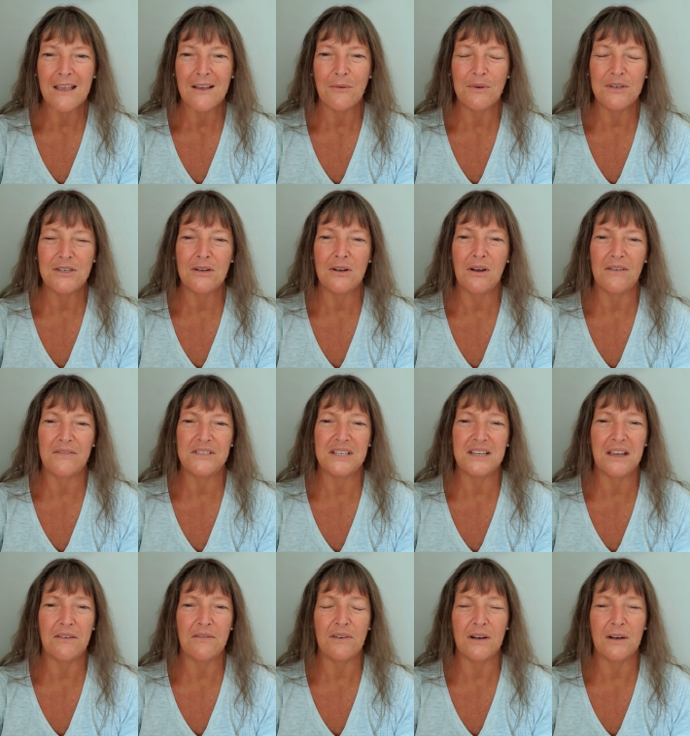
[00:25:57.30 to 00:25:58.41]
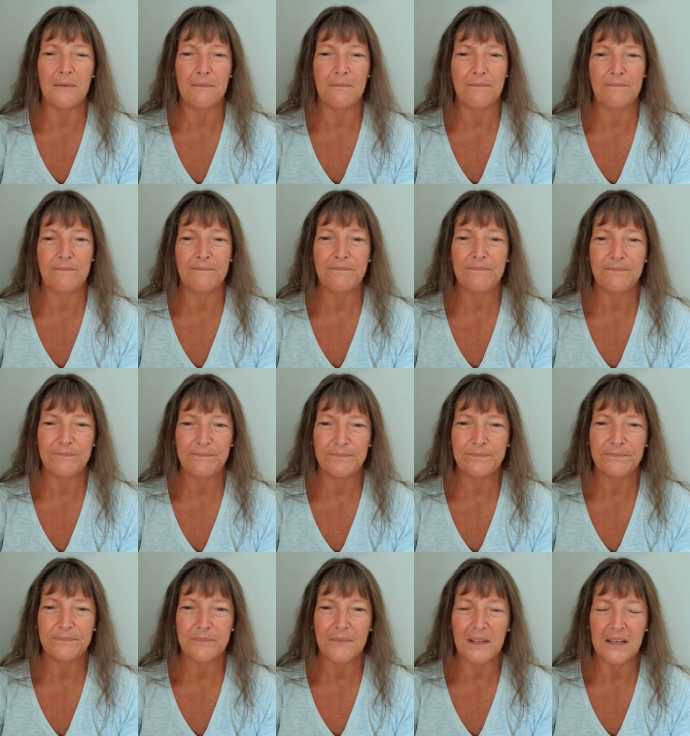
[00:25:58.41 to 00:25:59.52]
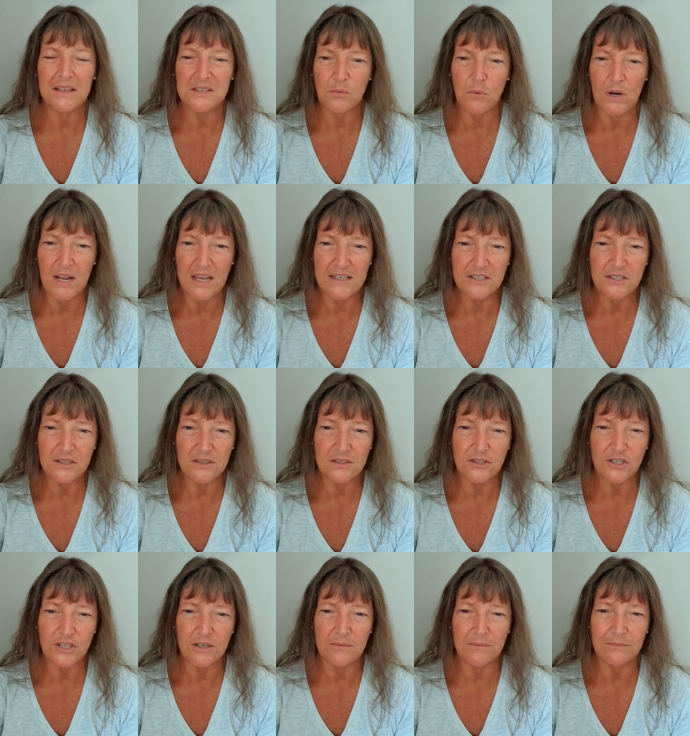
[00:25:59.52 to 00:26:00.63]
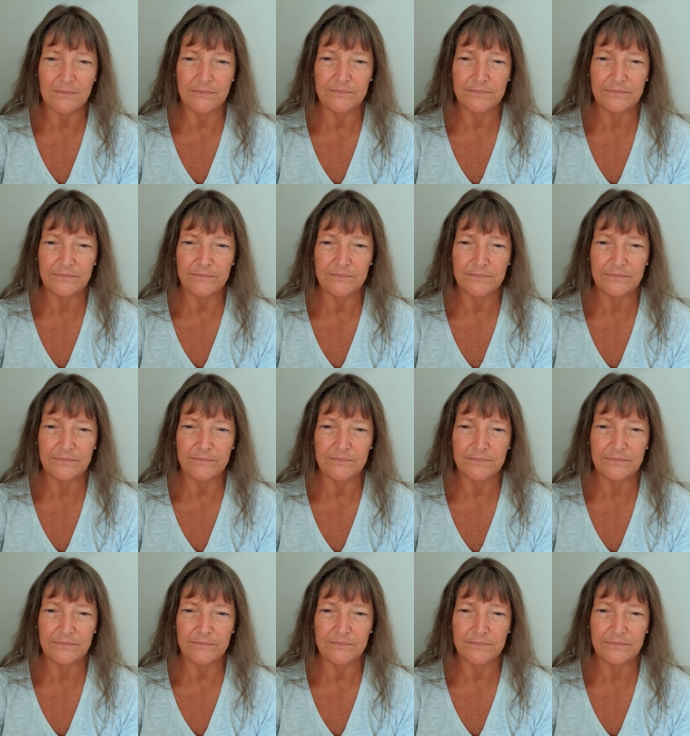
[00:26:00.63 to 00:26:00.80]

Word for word: We do life together, it's a relationship.